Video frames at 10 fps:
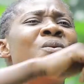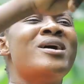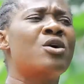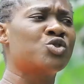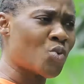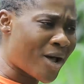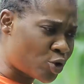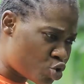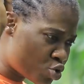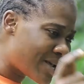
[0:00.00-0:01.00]
Why don't swear
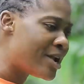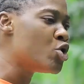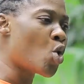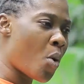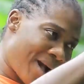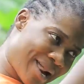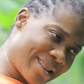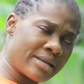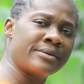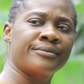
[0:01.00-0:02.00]
juju say you no go
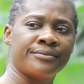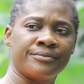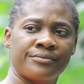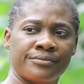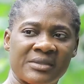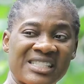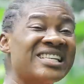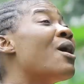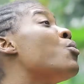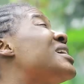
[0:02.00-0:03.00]
marry?
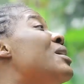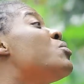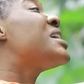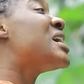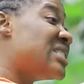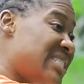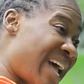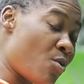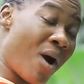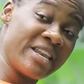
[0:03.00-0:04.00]
See now wicked thing
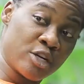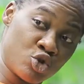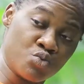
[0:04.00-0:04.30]
now you want to